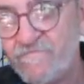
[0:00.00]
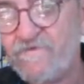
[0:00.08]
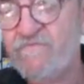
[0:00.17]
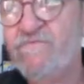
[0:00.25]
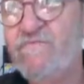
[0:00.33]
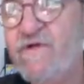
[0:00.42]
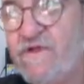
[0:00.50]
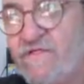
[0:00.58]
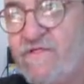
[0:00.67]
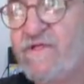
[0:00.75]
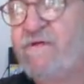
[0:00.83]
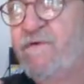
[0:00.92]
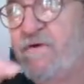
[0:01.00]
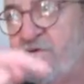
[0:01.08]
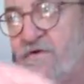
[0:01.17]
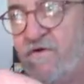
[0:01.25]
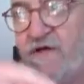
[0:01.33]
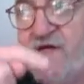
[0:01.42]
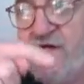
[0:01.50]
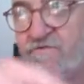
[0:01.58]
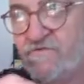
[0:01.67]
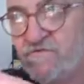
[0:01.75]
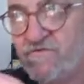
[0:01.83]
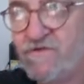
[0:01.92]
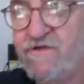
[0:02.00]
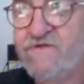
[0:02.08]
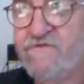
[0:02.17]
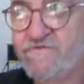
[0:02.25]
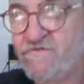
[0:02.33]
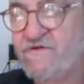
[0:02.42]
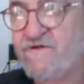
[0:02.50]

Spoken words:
You really think about what your hands are doing, because